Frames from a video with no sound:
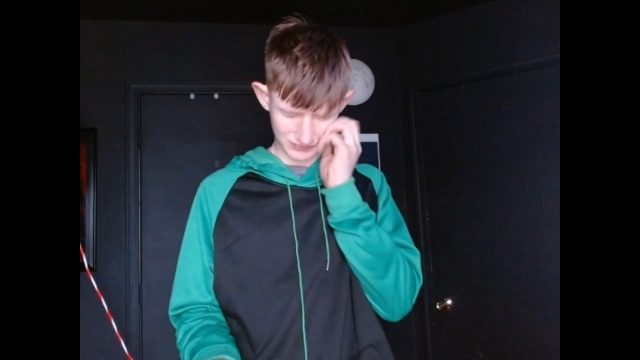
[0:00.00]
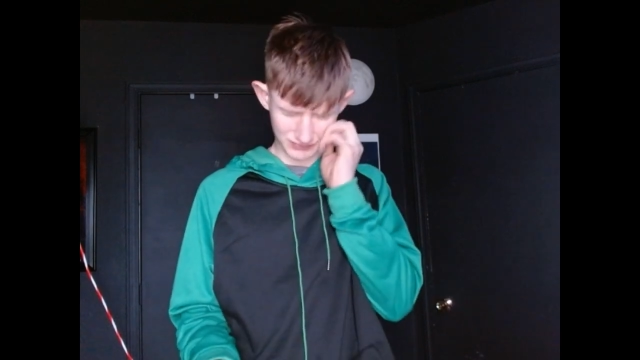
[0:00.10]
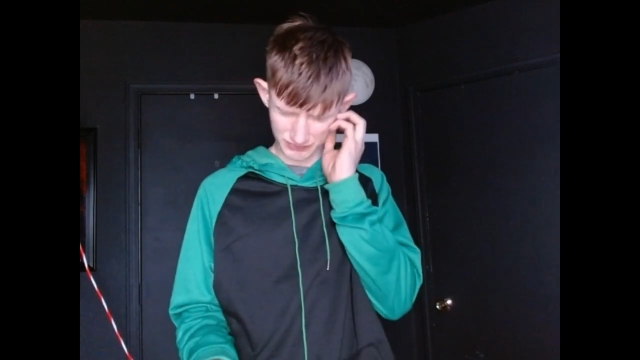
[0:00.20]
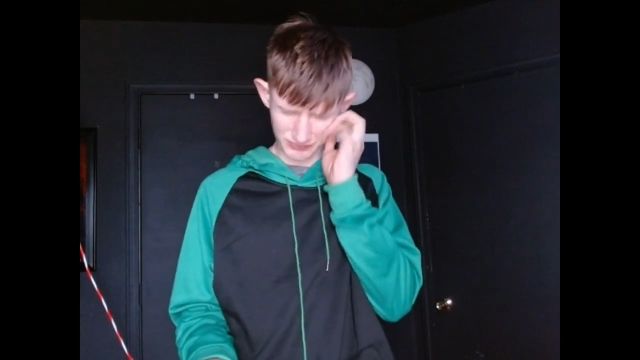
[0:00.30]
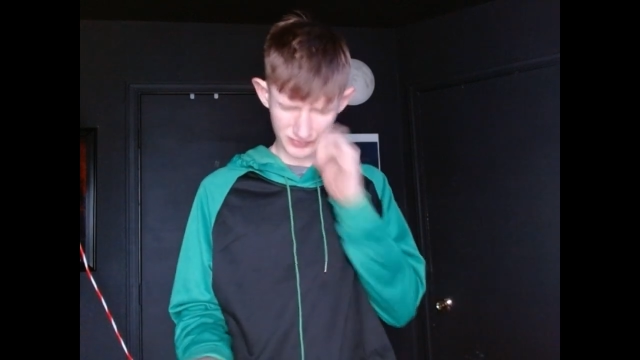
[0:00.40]

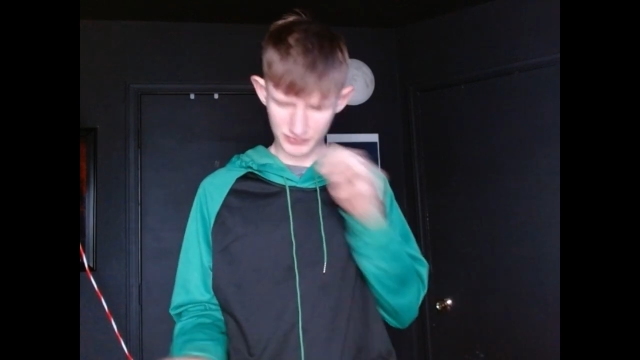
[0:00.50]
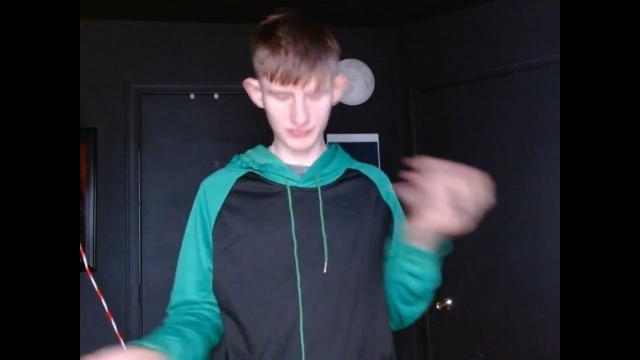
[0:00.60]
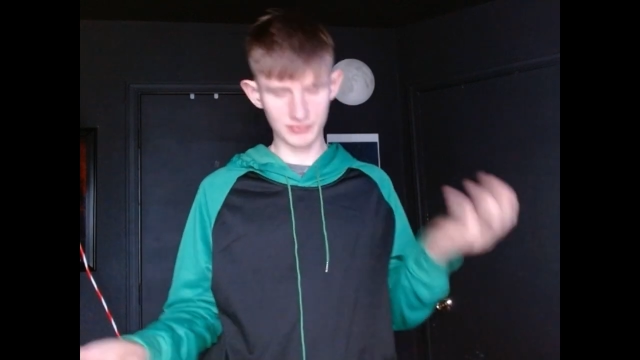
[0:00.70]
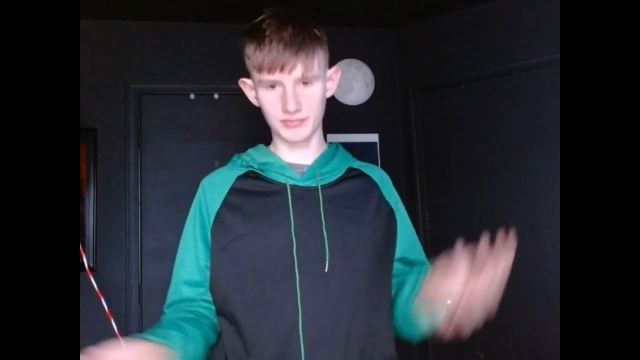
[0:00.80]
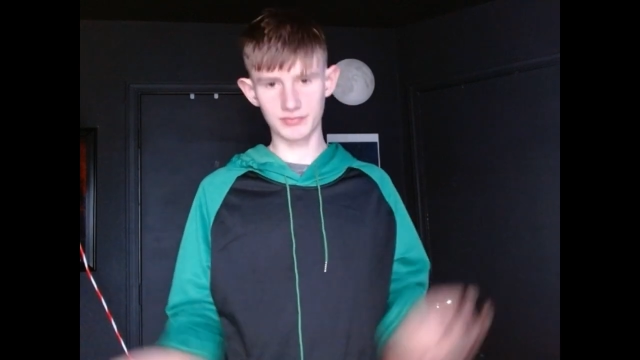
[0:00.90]
mm,
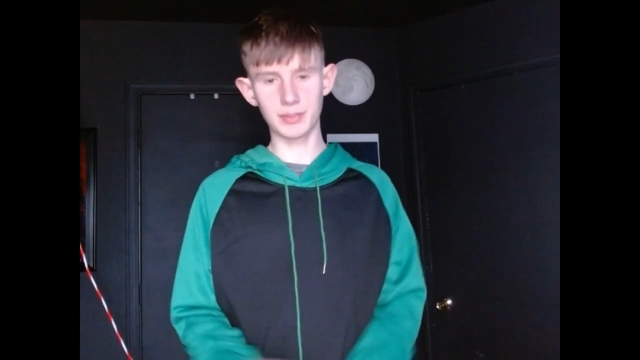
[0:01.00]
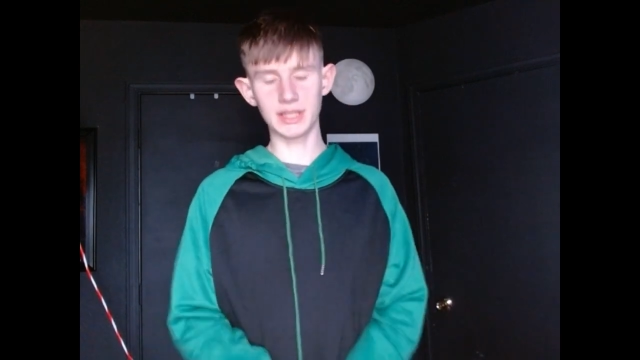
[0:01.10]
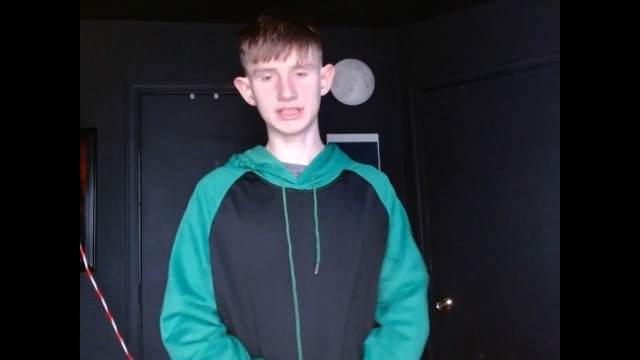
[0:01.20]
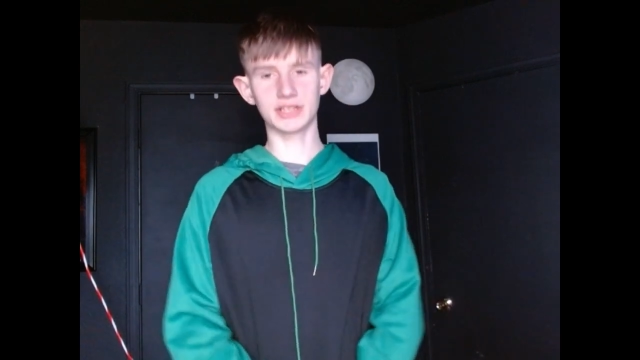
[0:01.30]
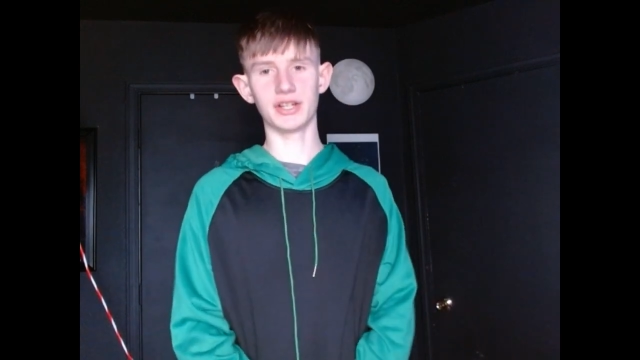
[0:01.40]

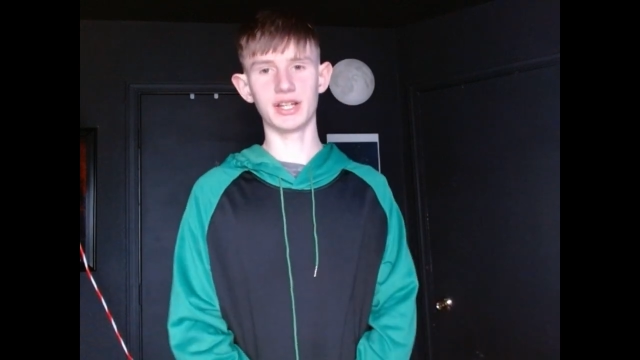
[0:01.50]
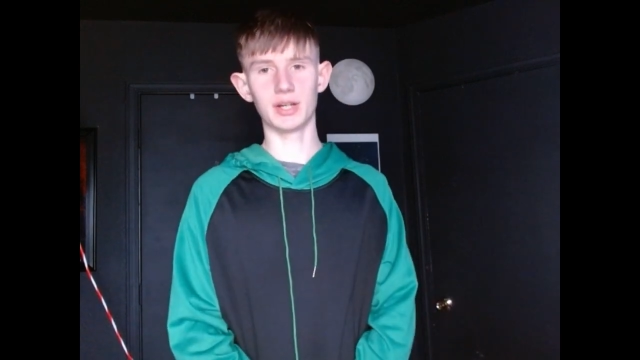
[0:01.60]
basically an